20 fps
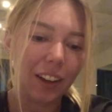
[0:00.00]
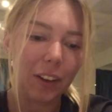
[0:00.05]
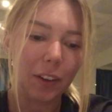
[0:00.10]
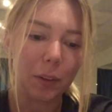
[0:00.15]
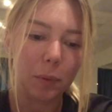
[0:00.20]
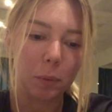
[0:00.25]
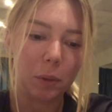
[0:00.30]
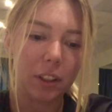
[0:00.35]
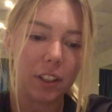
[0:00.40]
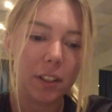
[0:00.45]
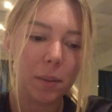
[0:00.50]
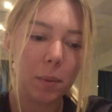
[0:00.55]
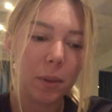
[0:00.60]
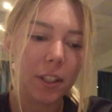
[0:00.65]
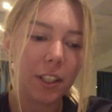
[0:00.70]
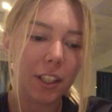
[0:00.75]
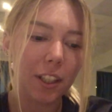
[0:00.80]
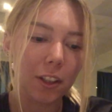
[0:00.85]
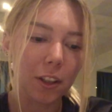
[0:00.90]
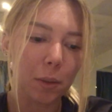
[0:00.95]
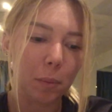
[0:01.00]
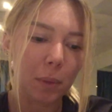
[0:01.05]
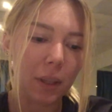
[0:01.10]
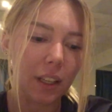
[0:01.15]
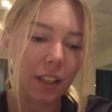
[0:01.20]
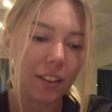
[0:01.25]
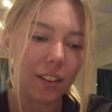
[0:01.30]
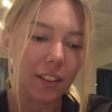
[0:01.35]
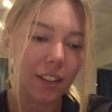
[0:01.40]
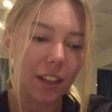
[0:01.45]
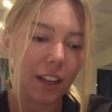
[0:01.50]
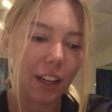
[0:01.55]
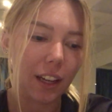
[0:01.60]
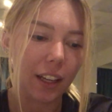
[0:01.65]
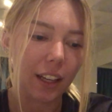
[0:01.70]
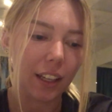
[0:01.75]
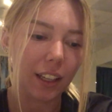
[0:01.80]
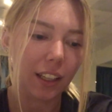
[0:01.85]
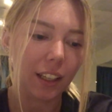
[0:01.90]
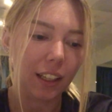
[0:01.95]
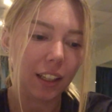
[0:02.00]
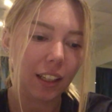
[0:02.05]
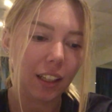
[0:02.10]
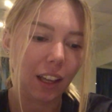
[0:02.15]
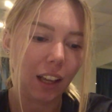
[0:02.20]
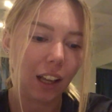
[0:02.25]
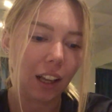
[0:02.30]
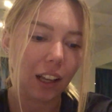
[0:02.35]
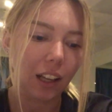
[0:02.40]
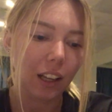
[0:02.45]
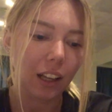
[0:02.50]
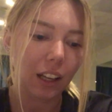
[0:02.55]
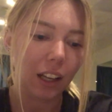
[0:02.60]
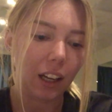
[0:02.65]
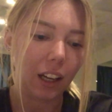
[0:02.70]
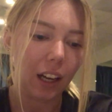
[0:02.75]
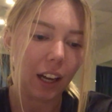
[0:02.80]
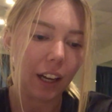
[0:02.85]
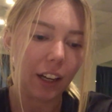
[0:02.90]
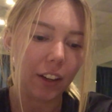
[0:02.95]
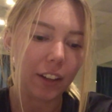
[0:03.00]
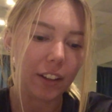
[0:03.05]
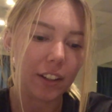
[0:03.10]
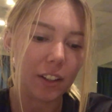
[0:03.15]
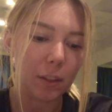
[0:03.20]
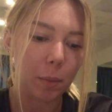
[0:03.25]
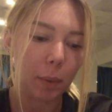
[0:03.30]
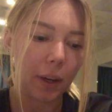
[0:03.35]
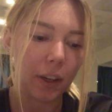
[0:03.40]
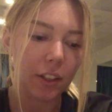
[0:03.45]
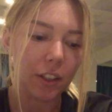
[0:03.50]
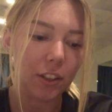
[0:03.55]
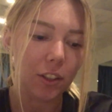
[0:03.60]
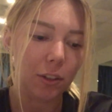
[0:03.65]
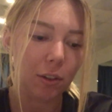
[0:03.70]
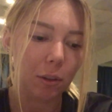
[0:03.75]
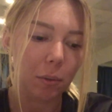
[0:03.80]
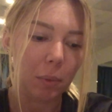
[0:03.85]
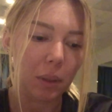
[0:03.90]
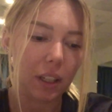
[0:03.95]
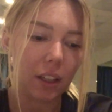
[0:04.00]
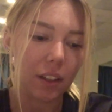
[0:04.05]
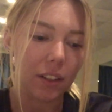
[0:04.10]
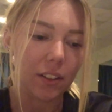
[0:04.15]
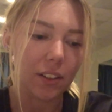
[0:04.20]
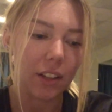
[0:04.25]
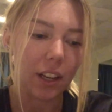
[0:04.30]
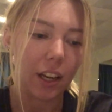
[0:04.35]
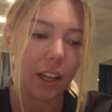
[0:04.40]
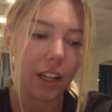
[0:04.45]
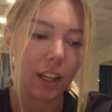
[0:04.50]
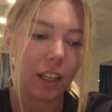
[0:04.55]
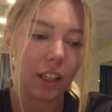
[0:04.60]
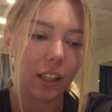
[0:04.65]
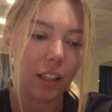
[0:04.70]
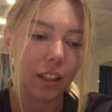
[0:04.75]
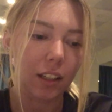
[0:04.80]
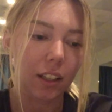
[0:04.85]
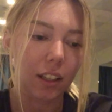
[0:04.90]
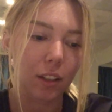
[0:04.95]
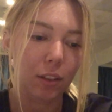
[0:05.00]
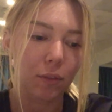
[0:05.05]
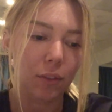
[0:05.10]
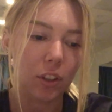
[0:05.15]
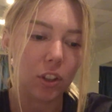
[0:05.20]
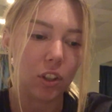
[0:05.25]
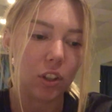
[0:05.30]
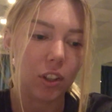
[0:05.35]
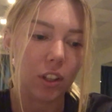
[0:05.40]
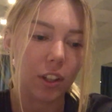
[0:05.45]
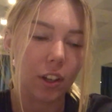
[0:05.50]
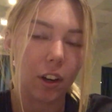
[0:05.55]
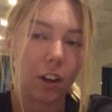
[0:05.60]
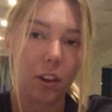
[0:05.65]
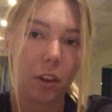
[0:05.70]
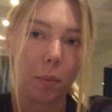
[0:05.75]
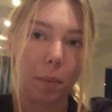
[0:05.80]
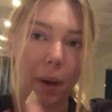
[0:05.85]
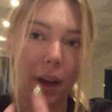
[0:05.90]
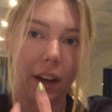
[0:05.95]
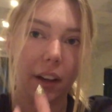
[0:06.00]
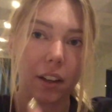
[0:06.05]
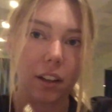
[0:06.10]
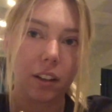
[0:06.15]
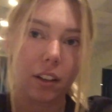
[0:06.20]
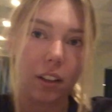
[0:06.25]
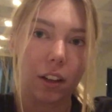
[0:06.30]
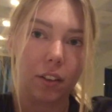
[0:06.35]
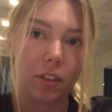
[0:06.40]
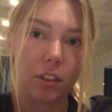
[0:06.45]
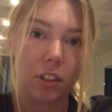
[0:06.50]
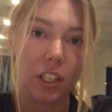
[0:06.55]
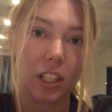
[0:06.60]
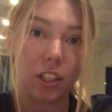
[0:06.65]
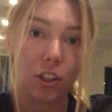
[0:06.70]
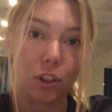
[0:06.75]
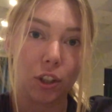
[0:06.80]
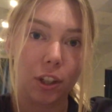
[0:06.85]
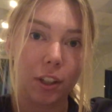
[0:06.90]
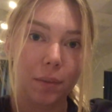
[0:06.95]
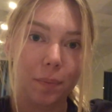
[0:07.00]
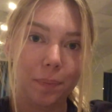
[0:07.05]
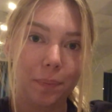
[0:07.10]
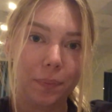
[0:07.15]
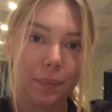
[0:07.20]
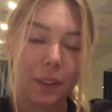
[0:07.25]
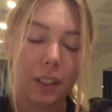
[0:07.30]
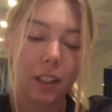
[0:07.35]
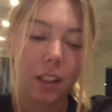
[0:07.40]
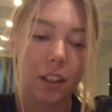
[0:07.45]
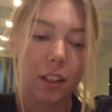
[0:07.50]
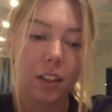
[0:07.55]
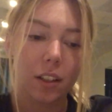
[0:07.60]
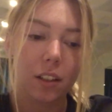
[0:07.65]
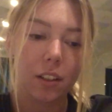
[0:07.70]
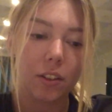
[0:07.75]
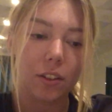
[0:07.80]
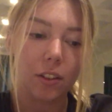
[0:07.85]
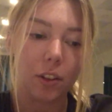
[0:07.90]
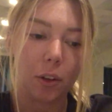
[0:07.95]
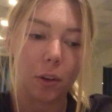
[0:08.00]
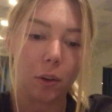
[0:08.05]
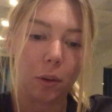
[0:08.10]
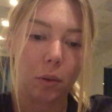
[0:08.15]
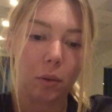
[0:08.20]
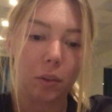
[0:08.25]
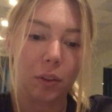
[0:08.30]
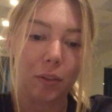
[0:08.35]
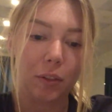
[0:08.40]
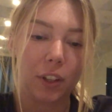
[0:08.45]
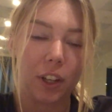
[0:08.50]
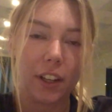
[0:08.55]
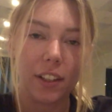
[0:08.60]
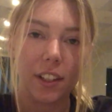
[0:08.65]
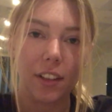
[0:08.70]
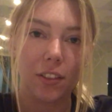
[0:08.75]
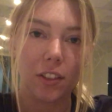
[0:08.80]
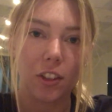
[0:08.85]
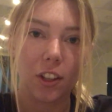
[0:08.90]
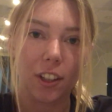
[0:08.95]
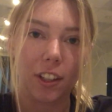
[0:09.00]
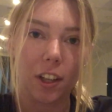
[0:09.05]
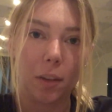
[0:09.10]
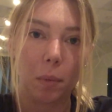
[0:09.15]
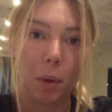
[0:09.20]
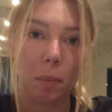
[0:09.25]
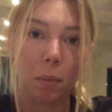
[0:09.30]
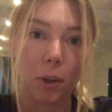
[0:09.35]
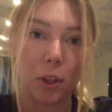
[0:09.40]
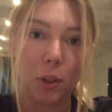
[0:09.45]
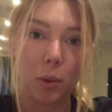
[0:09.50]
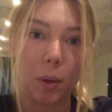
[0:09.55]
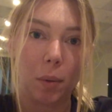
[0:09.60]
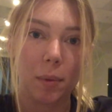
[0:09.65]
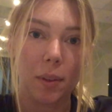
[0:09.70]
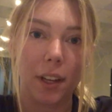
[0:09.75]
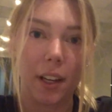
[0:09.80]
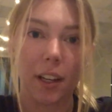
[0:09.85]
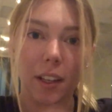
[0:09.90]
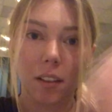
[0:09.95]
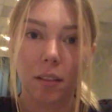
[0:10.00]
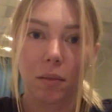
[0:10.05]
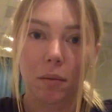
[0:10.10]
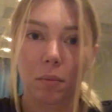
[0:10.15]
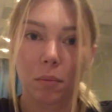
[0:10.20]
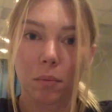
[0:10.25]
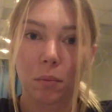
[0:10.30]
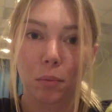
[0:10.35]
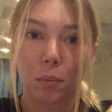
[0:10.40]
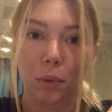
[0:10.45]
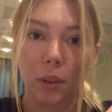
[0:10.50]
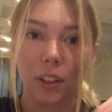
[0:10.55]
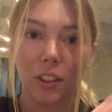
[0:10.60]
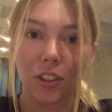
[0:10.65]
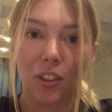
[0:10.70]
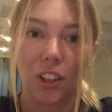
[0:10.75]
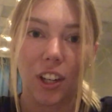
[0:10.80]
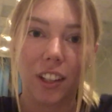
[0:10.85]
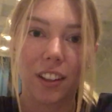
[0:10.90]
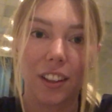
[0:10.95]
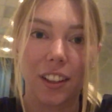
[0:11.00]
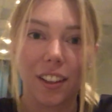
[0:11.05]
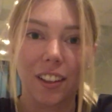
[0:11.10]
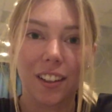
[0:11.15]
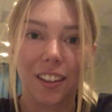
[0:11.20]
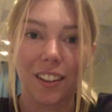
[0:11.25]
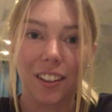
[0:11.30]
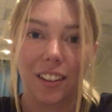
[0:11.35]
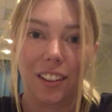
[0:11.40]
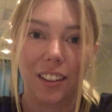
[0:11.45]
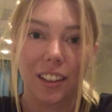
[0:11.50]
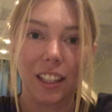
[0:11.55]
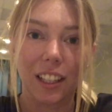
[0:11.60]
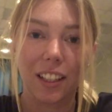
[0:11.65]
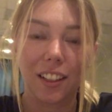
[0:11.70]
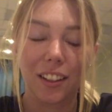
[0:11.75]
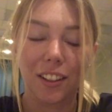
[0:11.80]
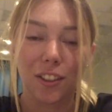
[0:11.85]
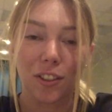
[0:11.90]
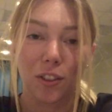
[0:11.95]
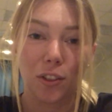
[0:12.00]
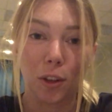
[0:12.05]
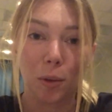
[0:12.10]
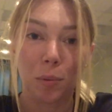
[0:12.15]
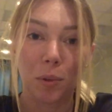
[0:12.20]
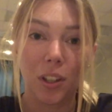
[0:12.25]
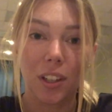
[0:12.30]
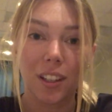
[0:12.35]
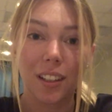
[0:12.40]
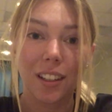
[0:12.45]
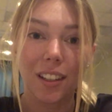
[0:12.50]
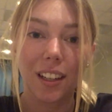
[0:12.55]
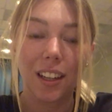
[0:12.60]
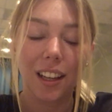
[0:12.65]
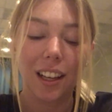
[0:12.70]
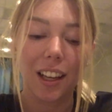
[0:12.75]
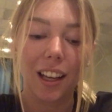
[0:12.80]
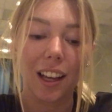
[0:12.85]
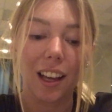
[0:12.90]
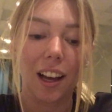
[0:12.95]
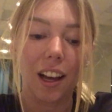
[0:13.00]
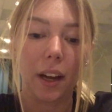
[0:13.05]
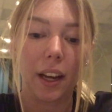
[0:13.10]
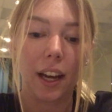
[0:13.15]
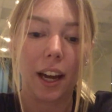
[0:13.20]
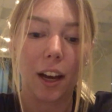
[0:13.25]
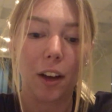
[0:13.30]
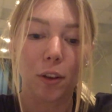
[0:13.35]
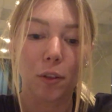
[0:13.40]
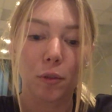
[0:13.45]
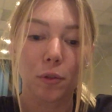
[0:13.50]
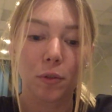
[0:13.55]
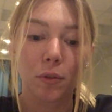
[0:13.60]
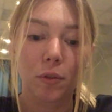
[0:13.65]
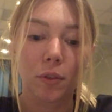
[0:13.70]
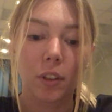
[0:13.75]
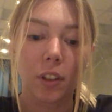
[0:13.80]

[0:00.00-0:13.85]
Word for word: Um, with this particular piece, I, I got inspired to do it because I envisioned it on the back of a t-shirt. So if you guys haven't checked out my merch website, please check the link in the description. I have